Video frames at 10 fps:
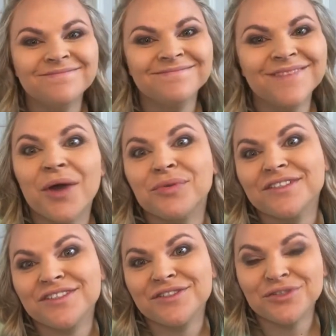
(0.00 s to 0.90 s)
That was
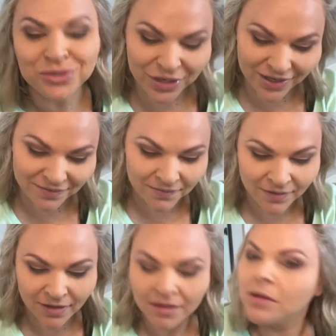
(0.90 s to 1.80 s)
just a treat.
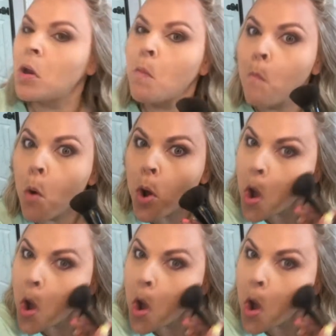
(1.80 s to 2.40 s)
More.